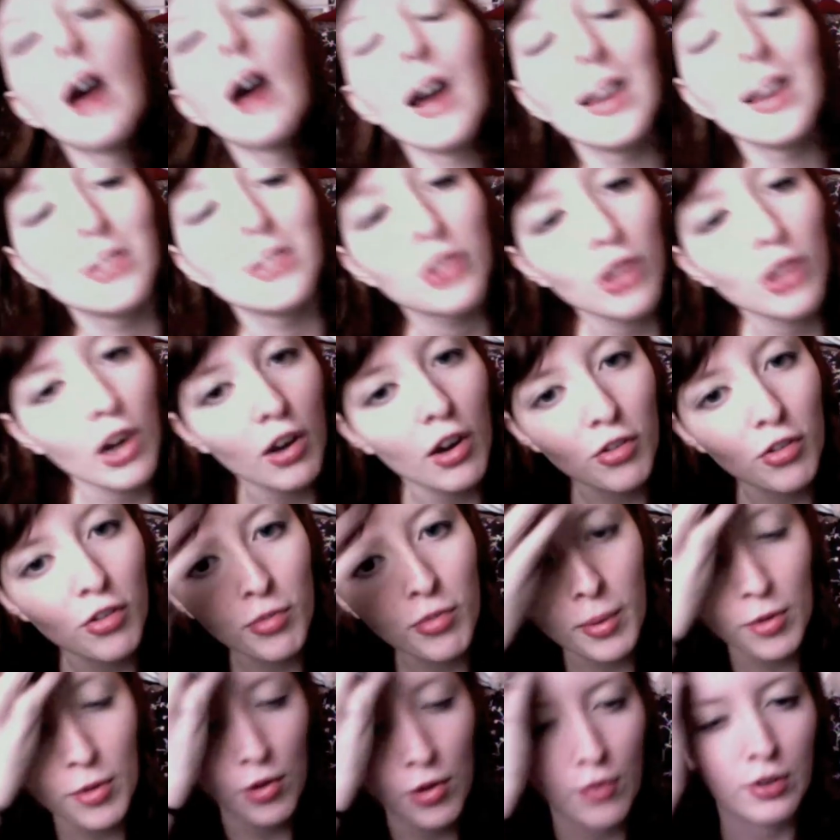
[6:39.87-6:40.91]
I took off
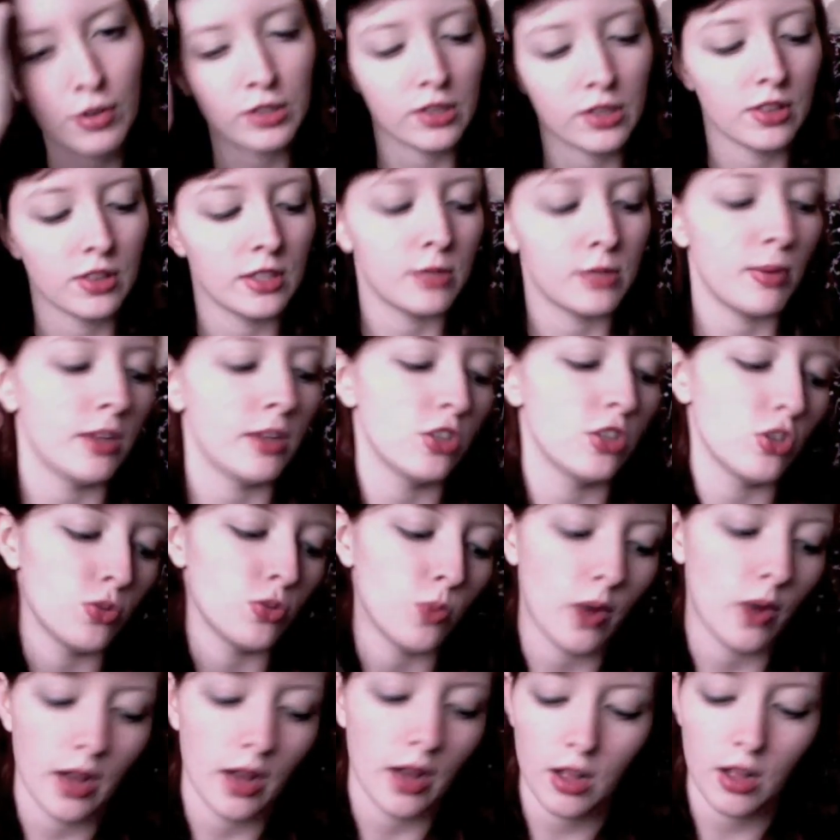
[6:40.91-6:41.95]
my favorites on this page
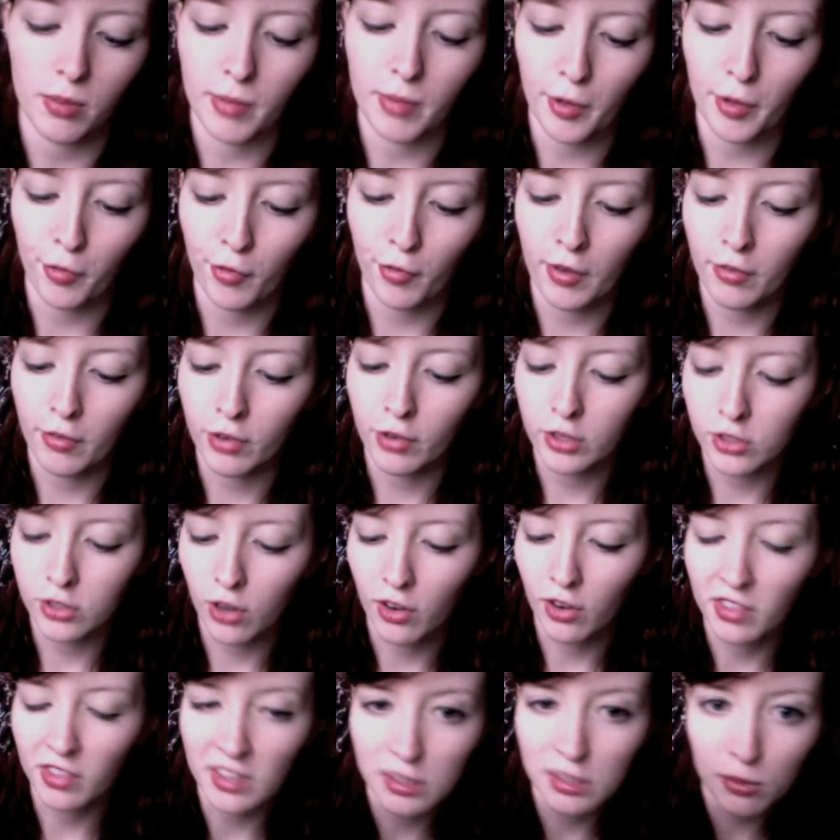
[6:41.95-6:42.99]
as well. My favorites
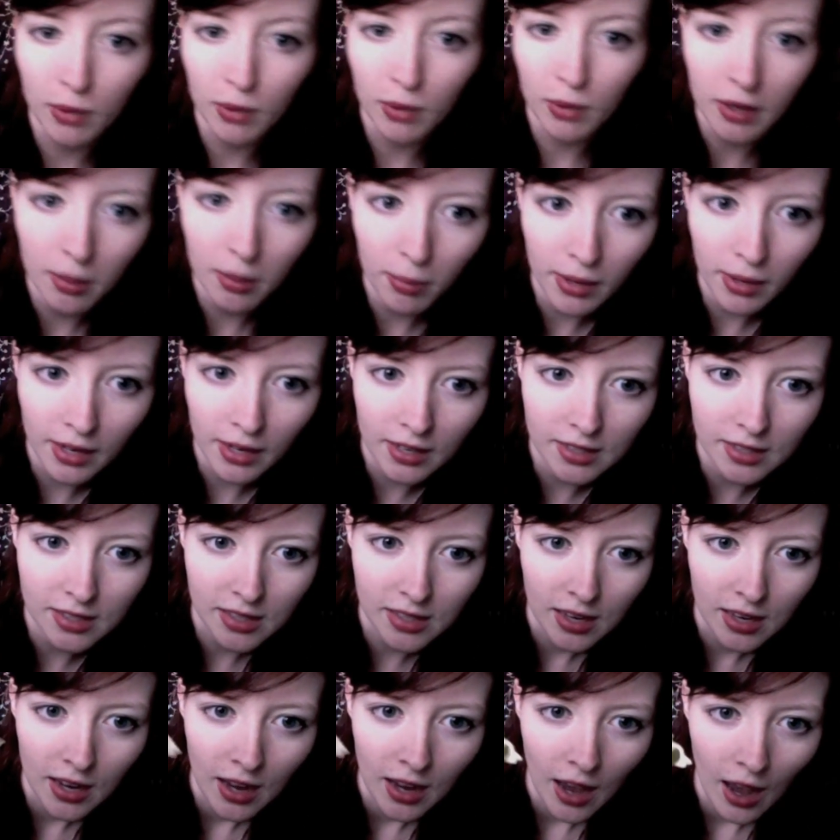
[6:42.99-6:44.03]
are this one because
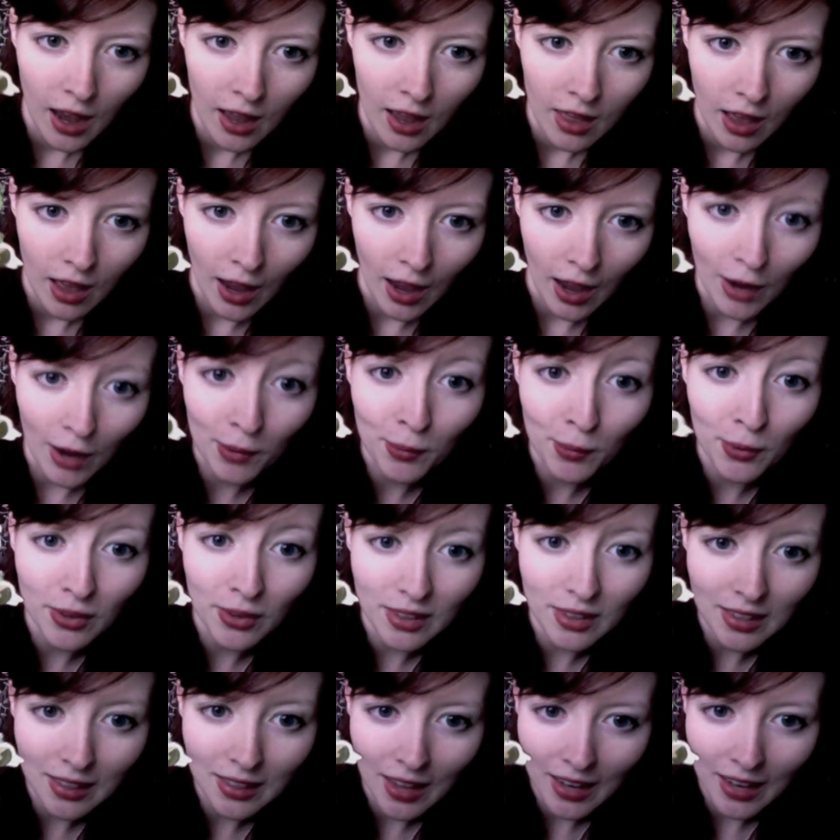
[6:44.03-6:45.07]
I
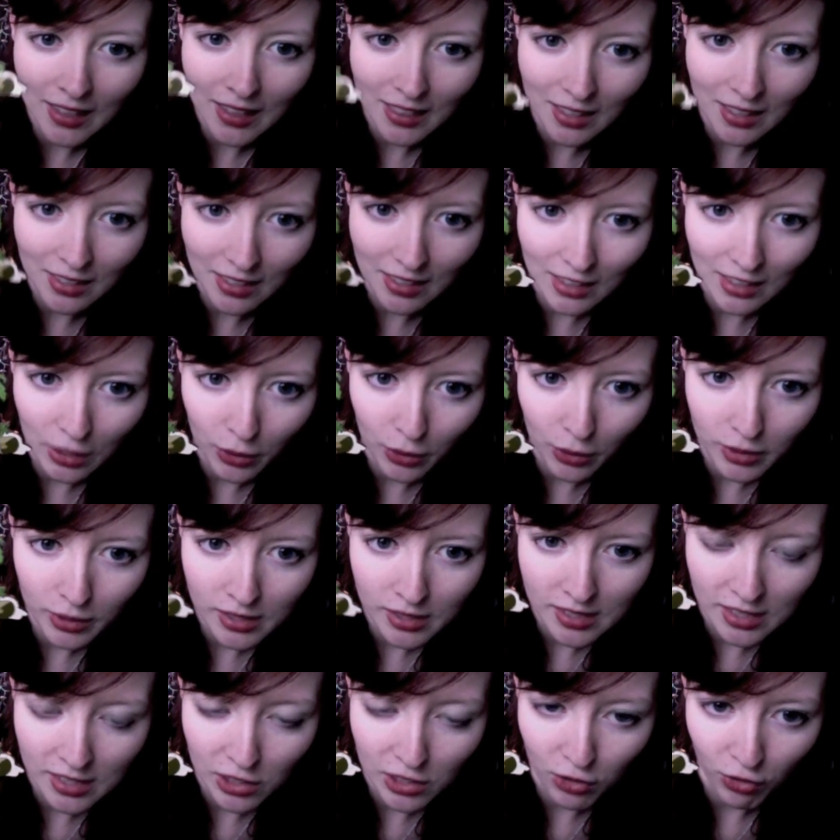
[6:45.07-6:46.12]
really liked the Lilo and
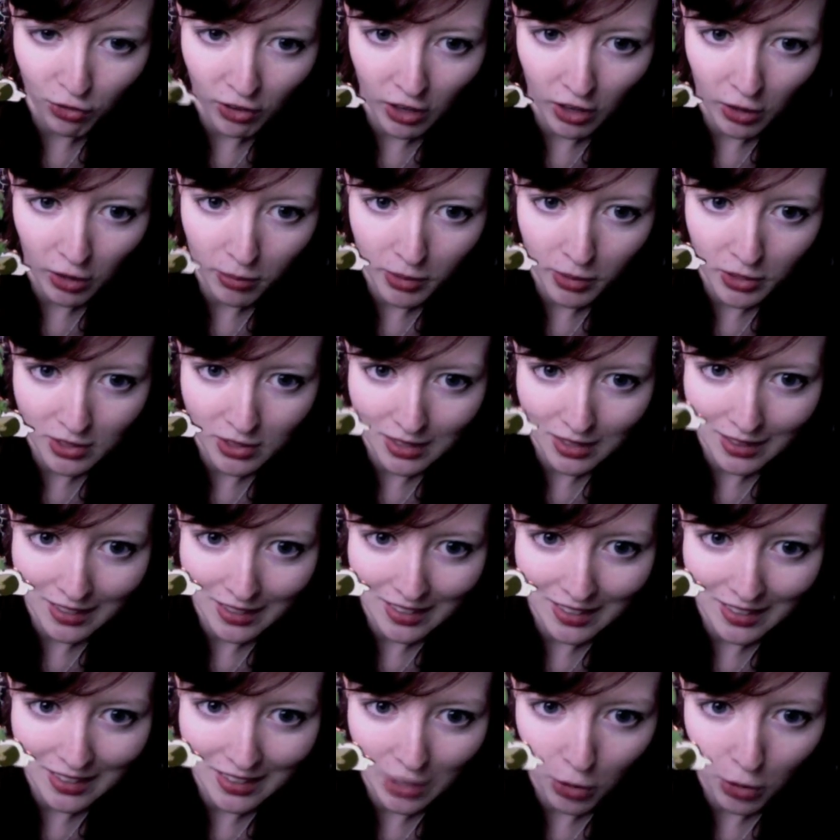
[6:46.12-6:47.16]
Stitch film. Here's a
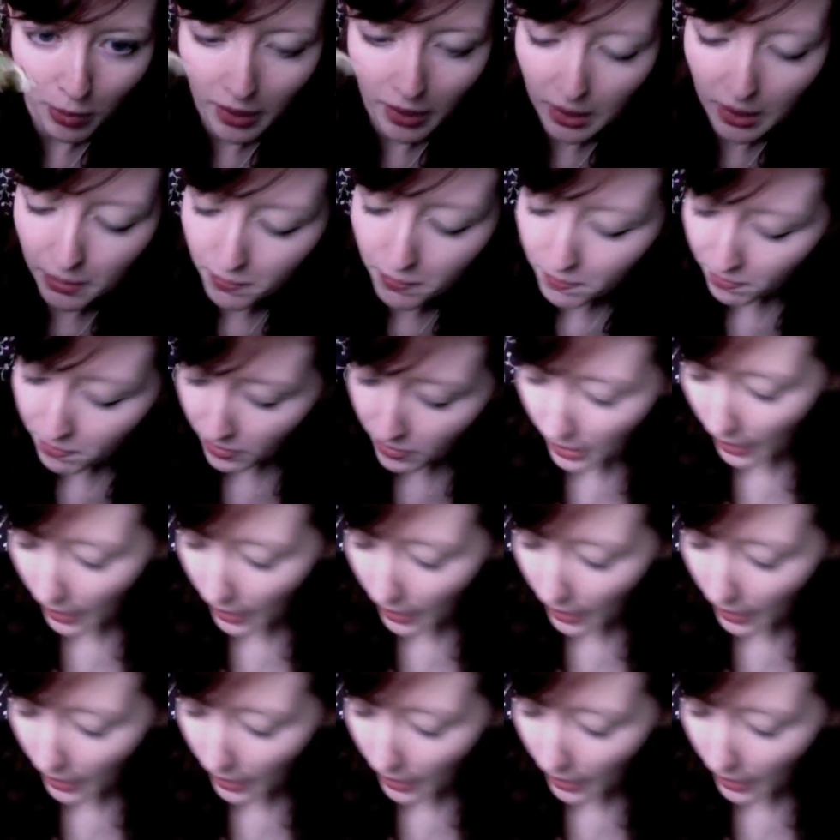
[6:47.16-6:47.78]
Lilo pin.